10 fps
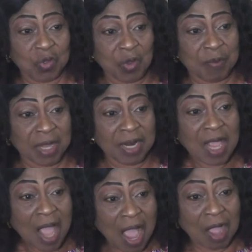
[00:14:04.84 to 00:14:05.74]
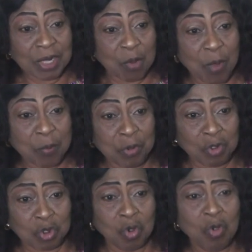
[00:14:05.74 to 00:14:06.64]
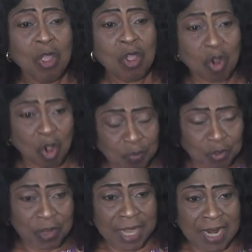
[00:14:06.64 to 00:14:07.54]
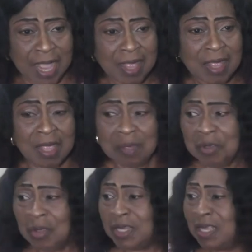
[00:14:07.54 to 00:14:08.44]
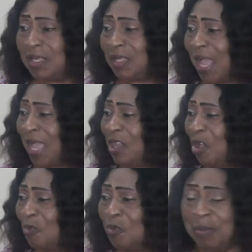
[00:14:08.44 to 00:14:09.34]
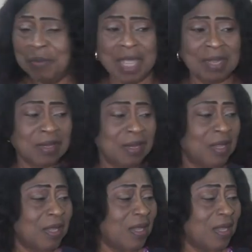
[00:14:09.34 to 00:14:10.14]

women, how they were able to come together. Because this idea of women